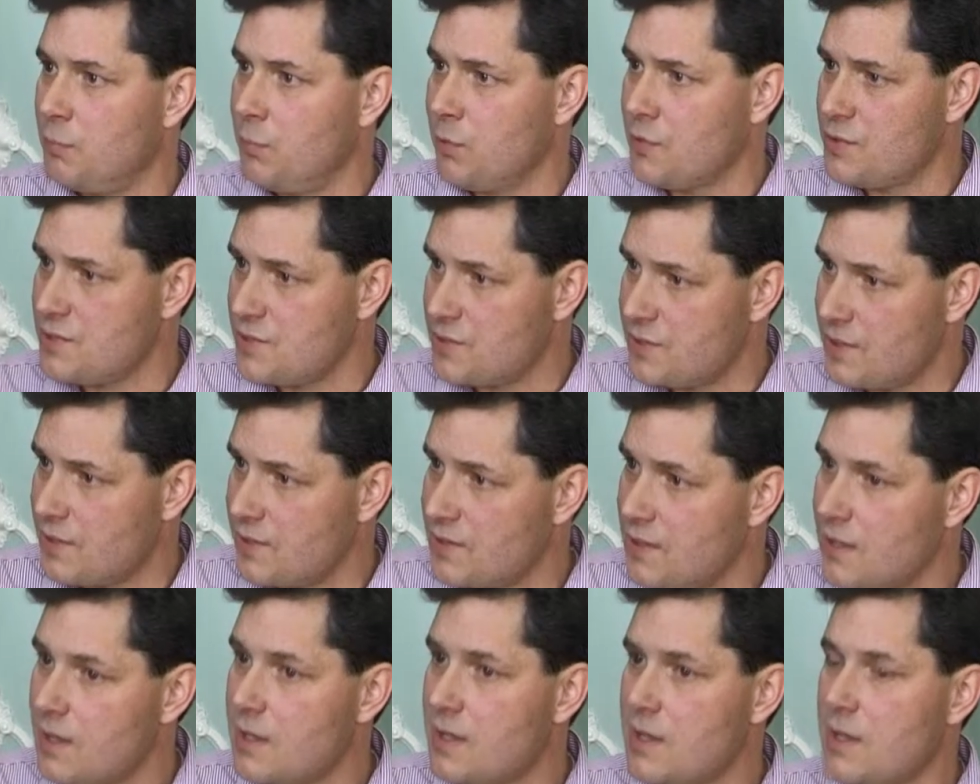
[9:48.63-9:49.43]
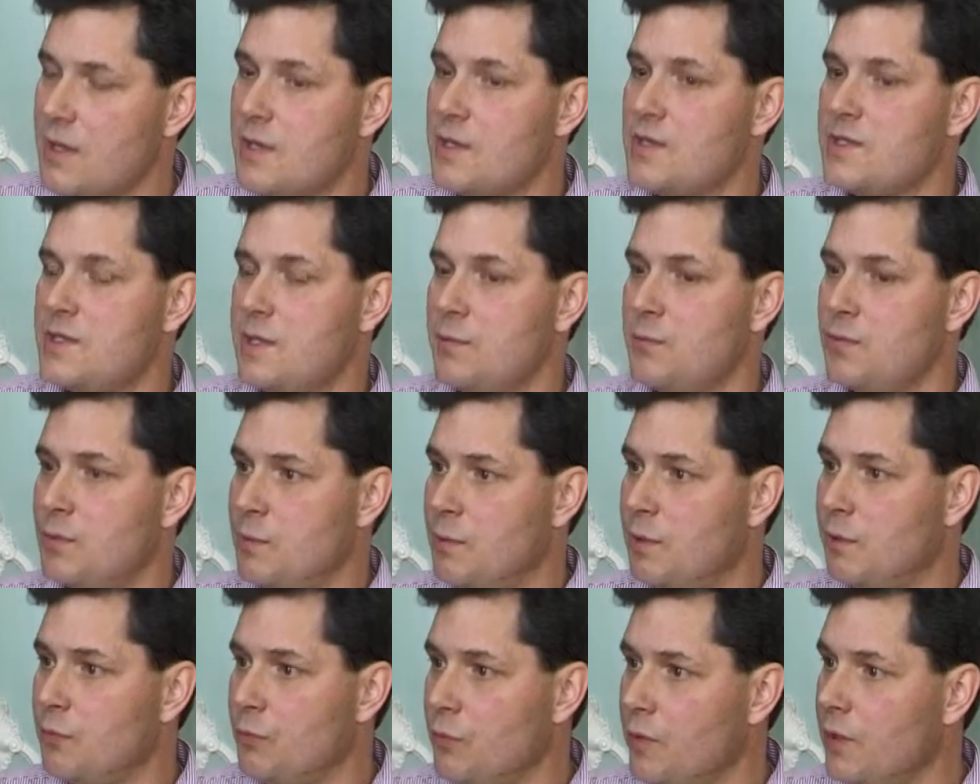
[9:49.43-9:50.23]
persons that seem to
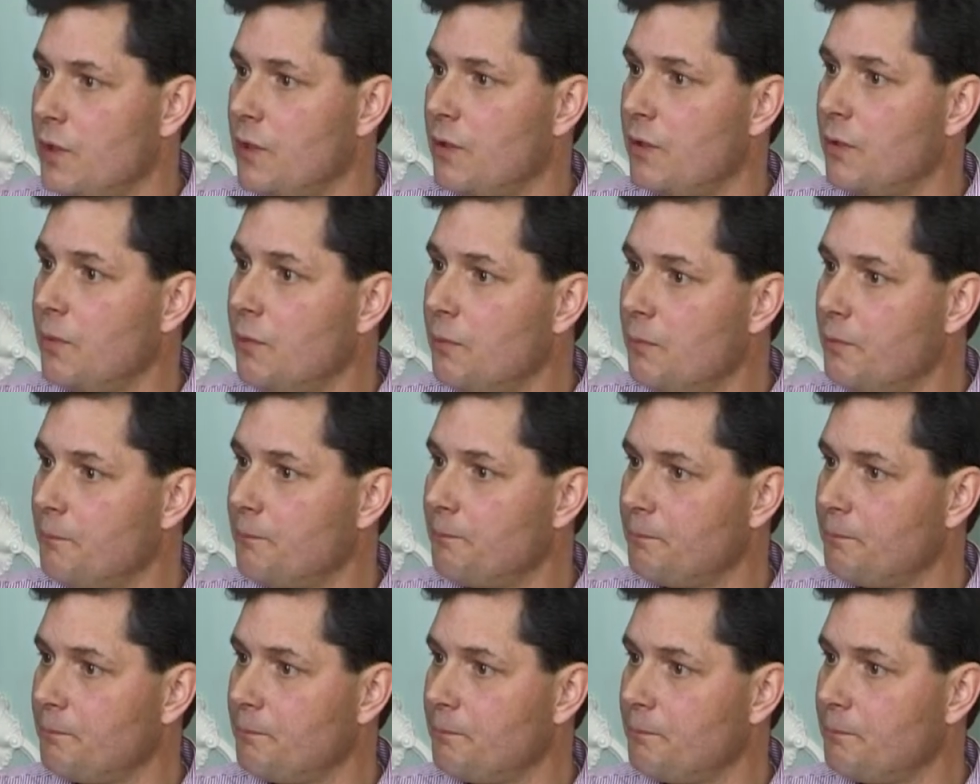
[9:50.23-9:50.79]
be real,